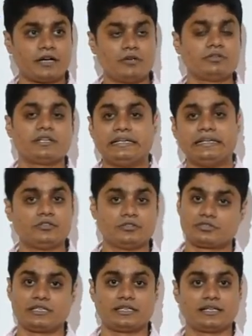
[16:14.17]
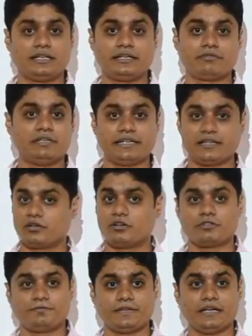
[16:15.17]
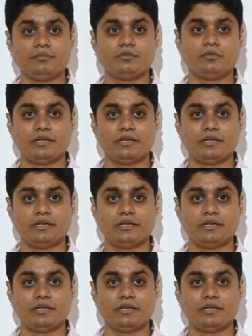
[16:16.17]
count and il toslik agar, it will take lot of time.